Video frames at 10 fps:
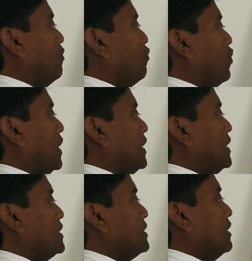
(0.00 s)
One
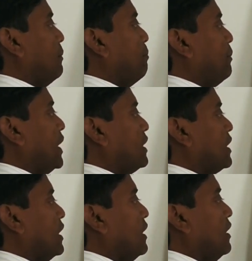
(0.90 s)
is
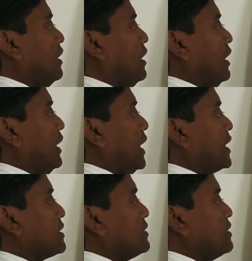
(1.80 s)
metal
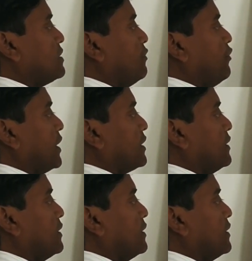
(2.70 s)
excess defect.